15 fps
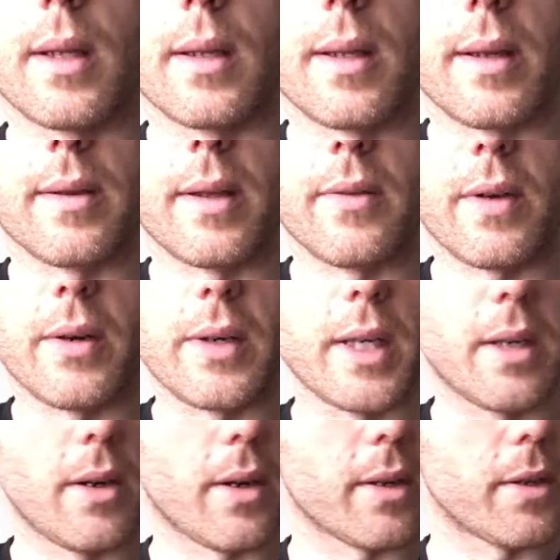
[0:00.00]
They're very
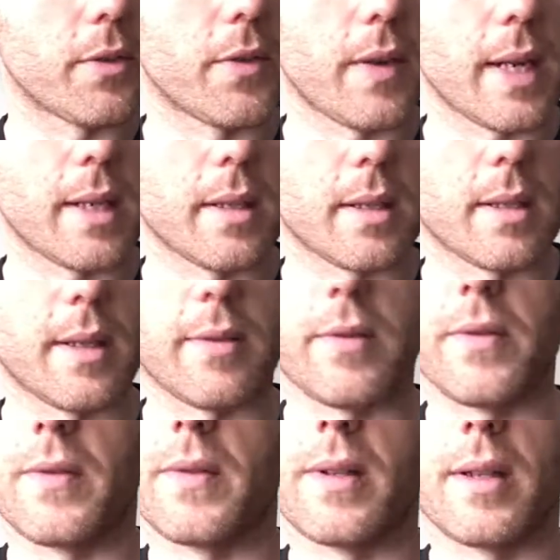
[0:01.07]
non-offensive.
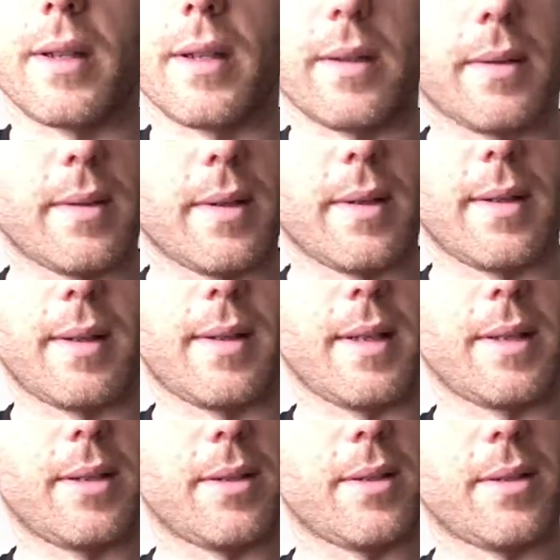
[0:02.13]
They're
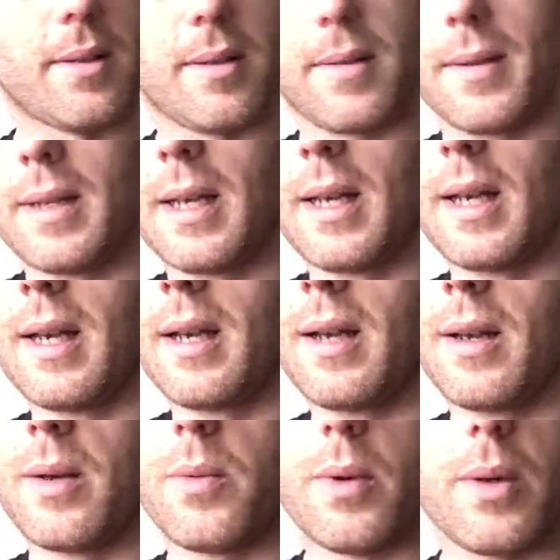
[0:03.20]
just,
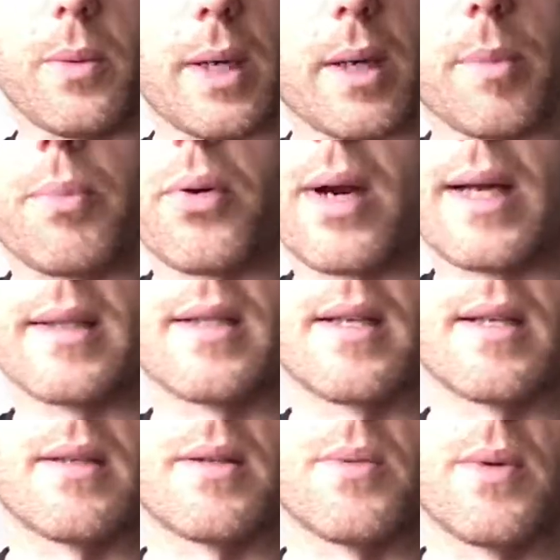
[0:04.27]
when I
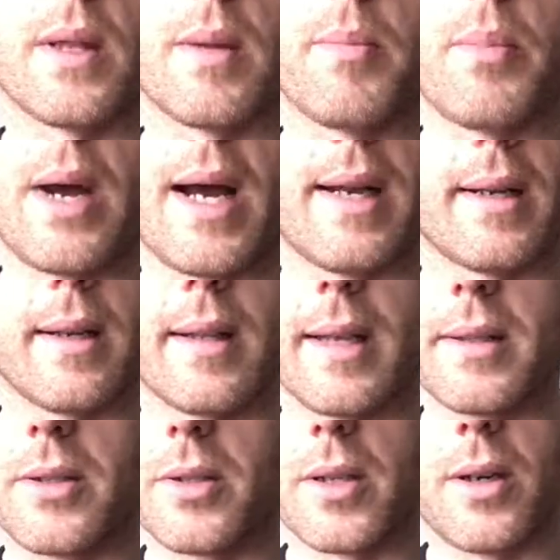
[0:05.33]
practiced with a band, they
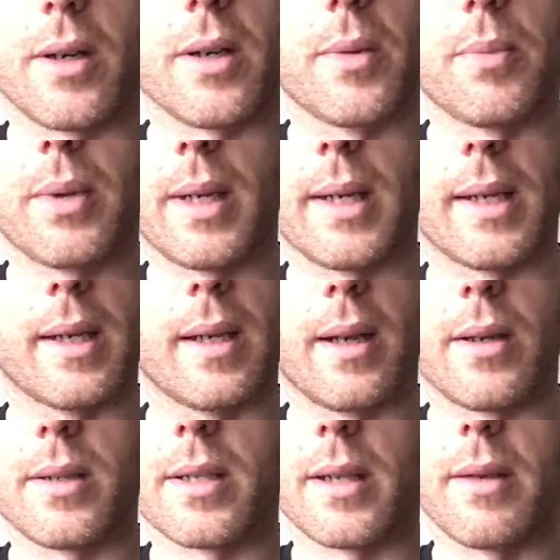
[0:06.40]
just got completely
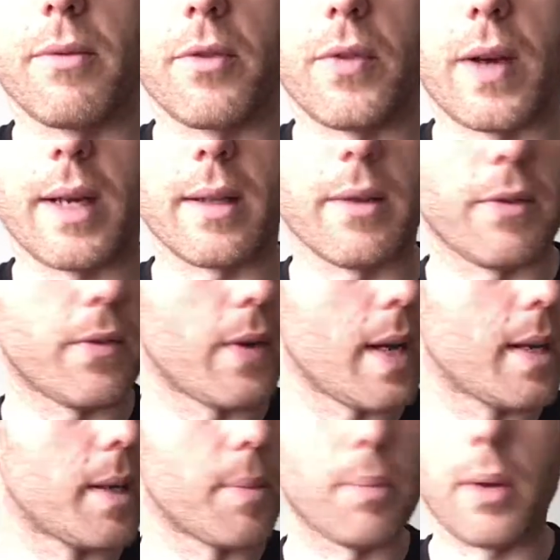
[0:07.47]
lost. In fact, the
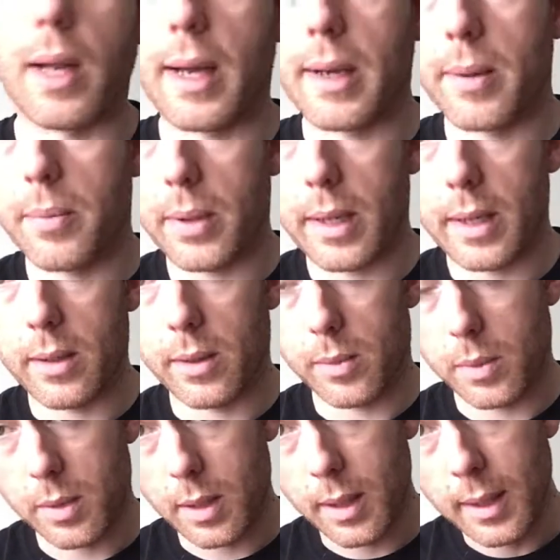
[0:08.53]
Fender player
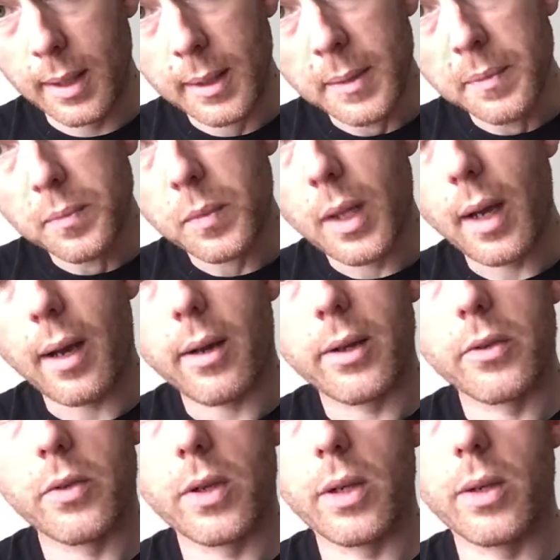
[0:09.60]
pickups that
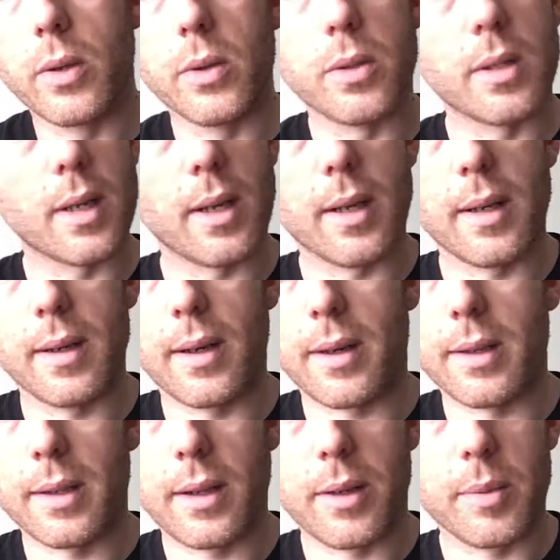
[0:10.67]
I've used,
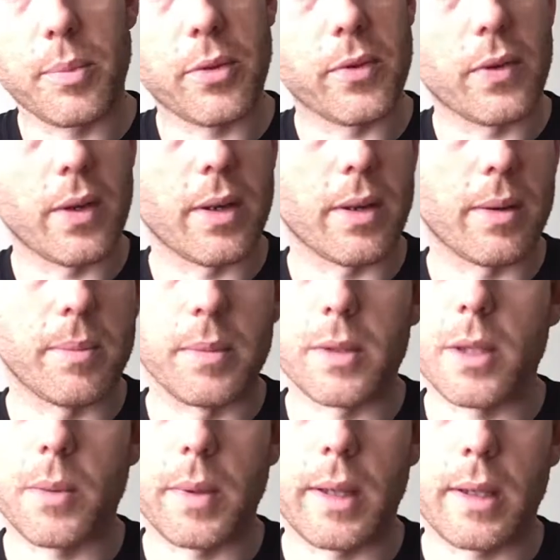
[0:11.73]
I prefer them,
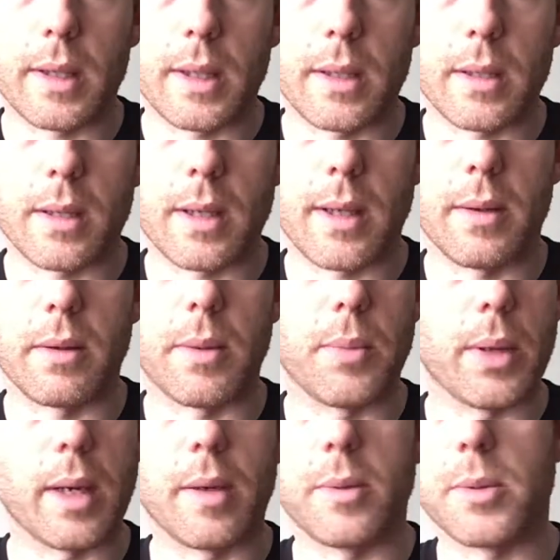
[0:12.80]
to be honest. So the
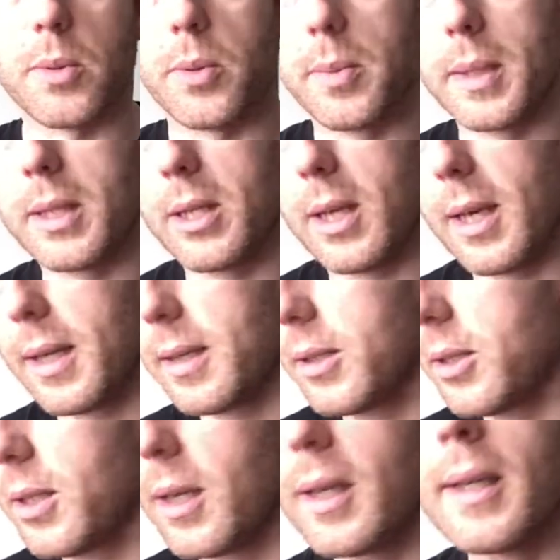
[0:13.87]
pickups will be changed.